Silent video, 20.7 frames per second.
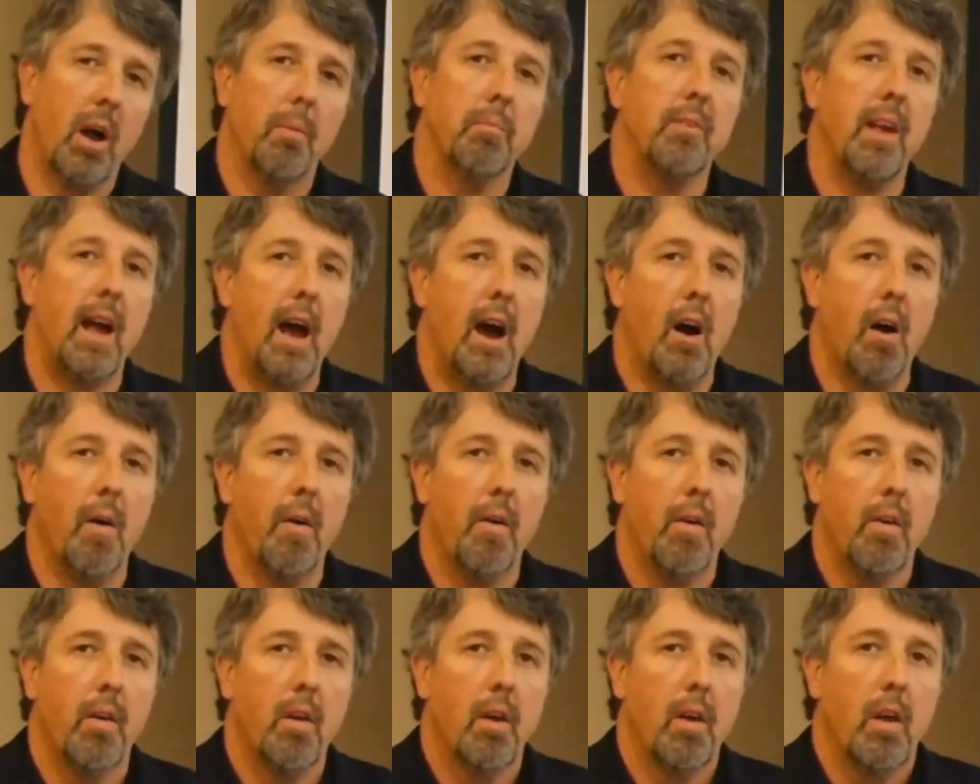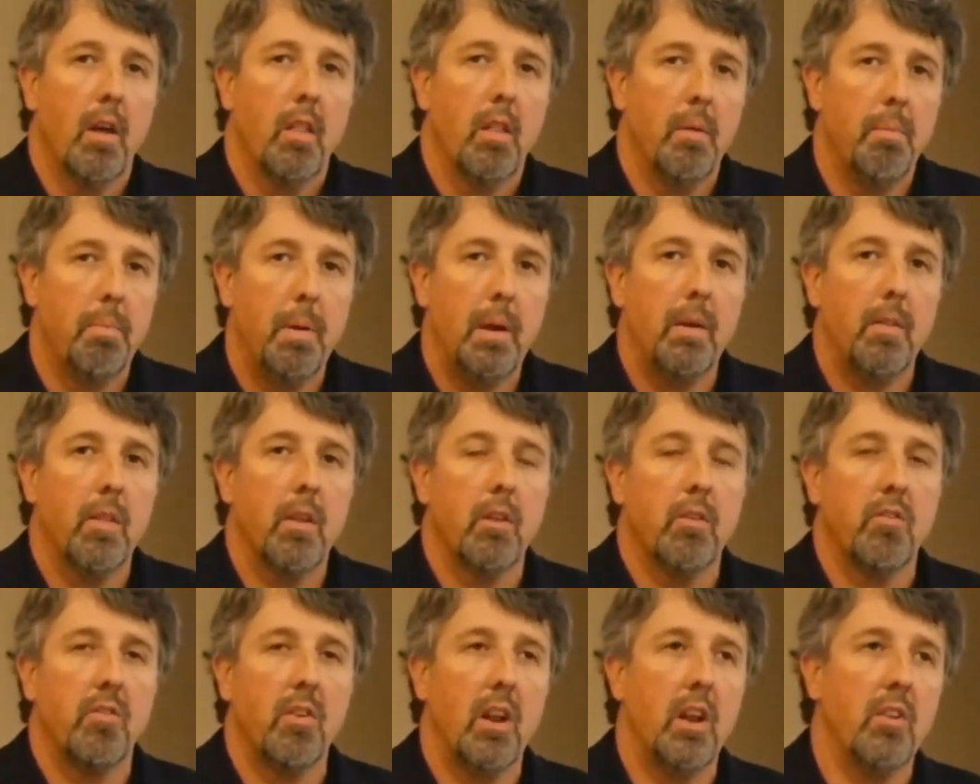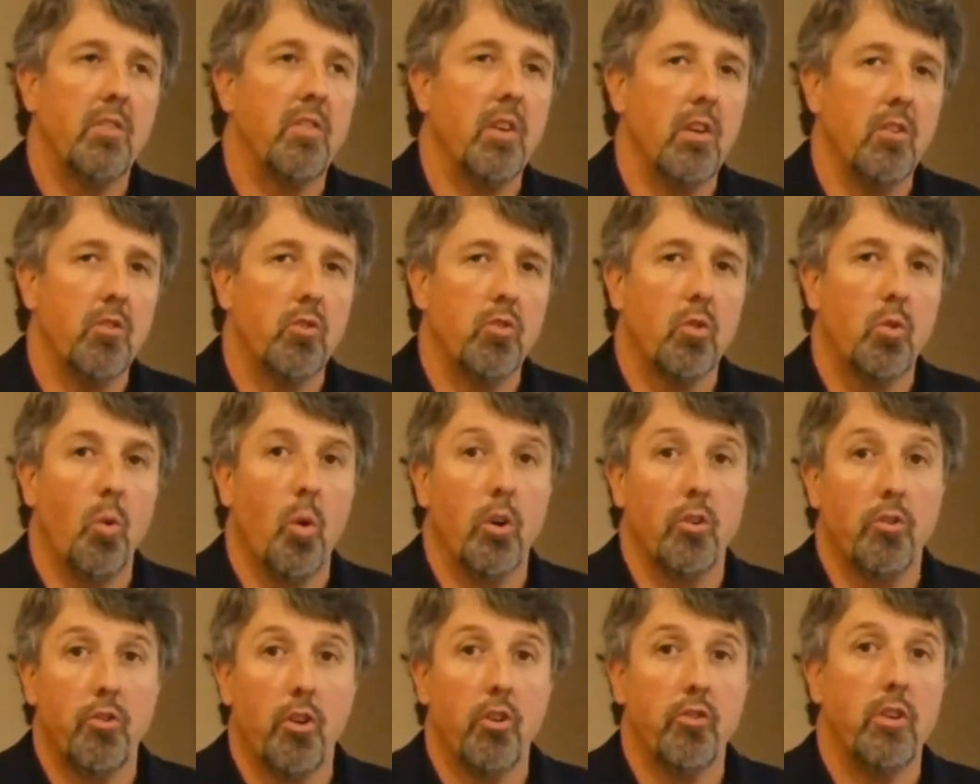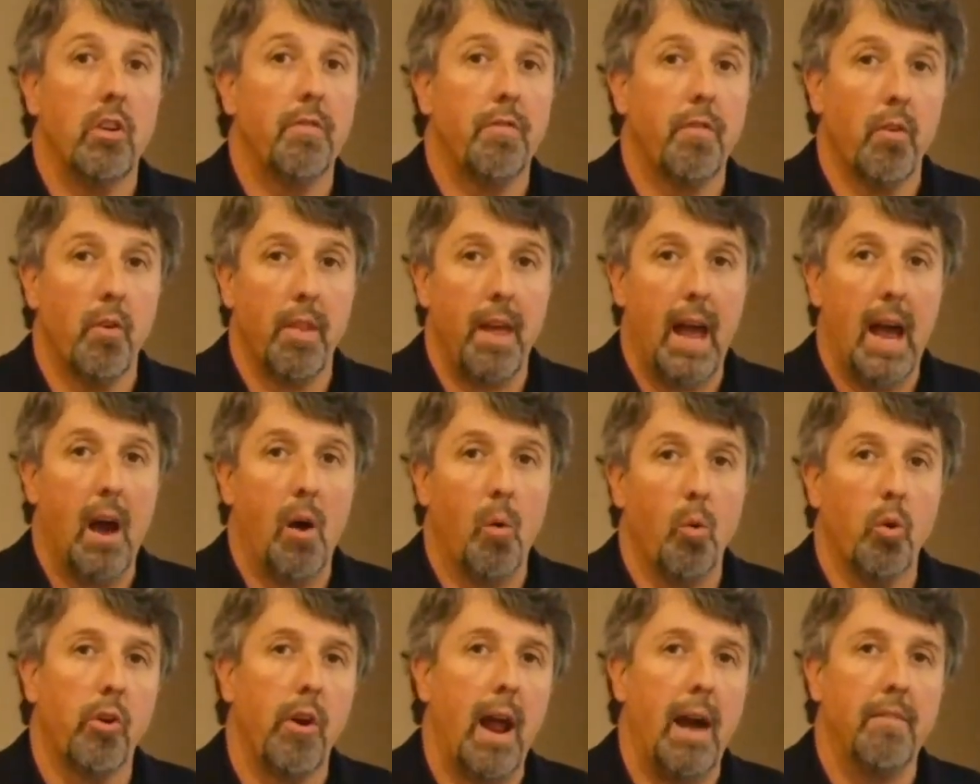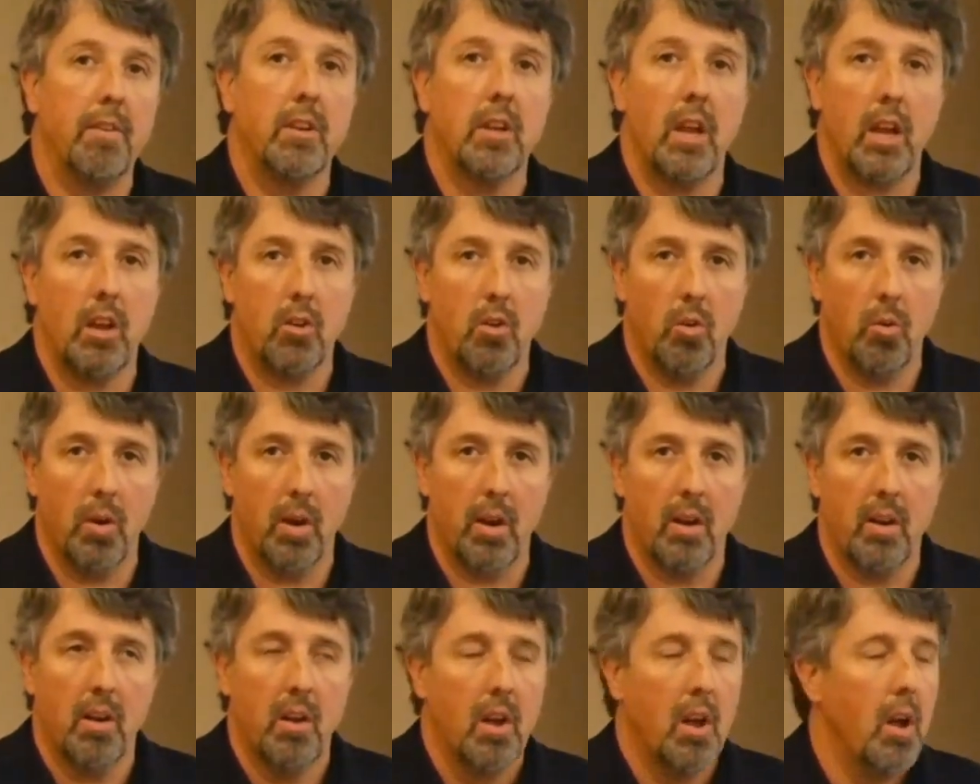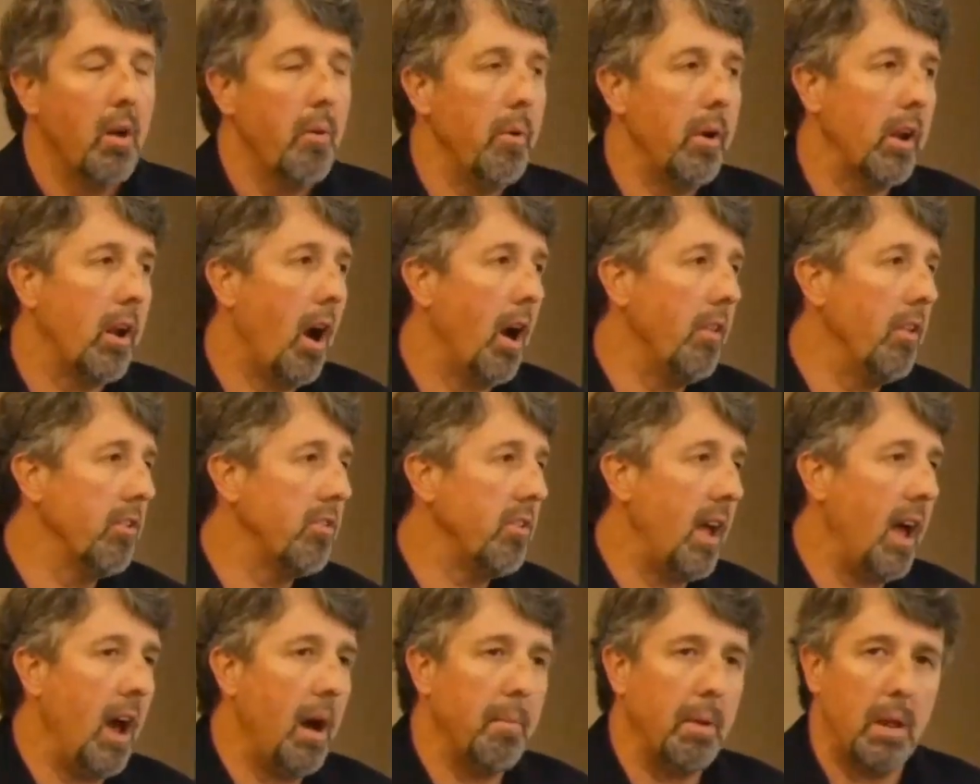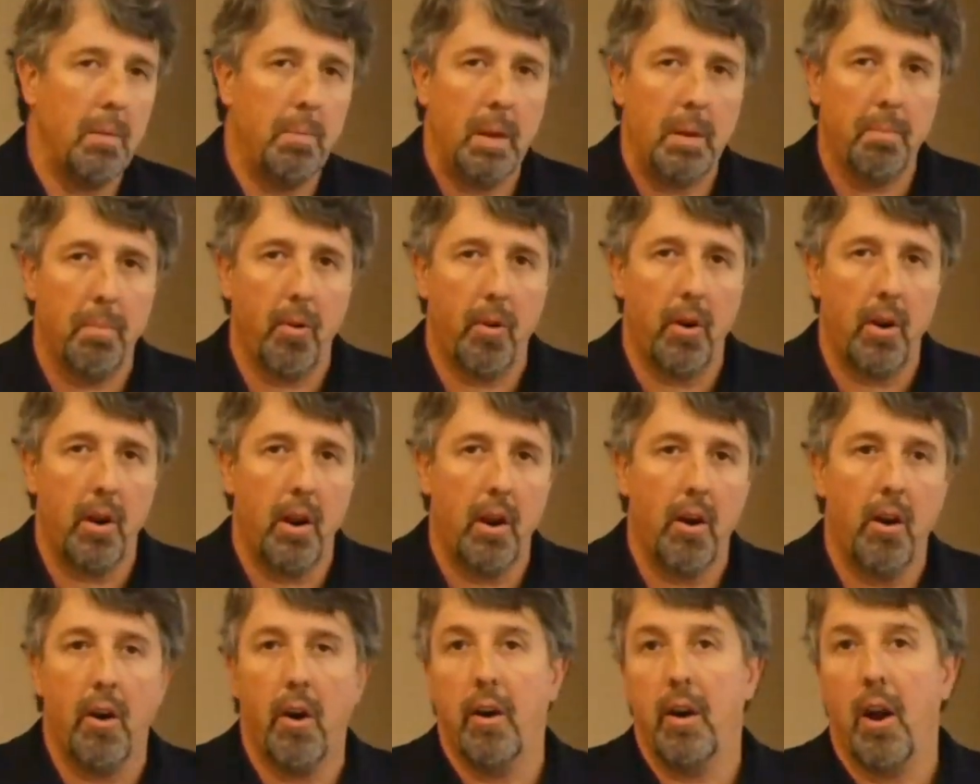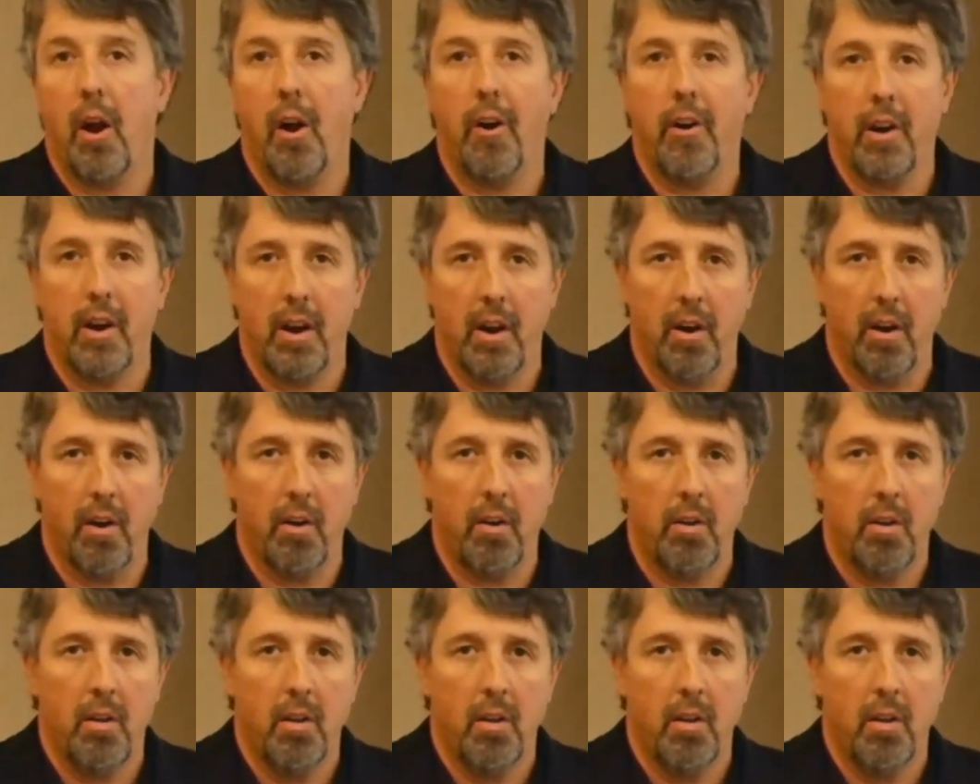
comes out, the, the citizens who are searching for that will gravitate to it, regardless of how many people are here or aren't here.